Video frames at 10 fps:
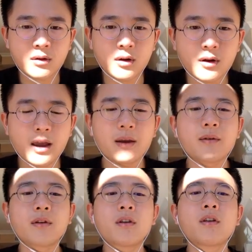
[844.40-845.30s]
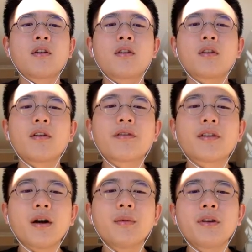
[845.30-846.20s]
Okay, so if
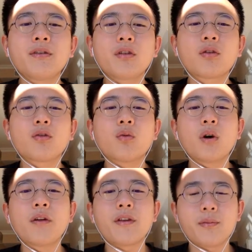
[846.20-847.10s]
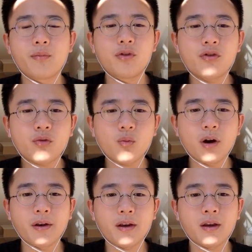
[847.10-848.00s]
sum is equal to 1, then push
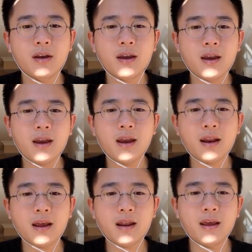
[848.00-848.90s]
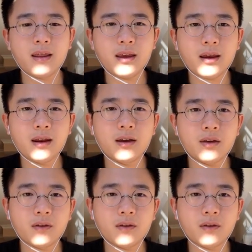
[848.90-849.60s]
1, and then at the end.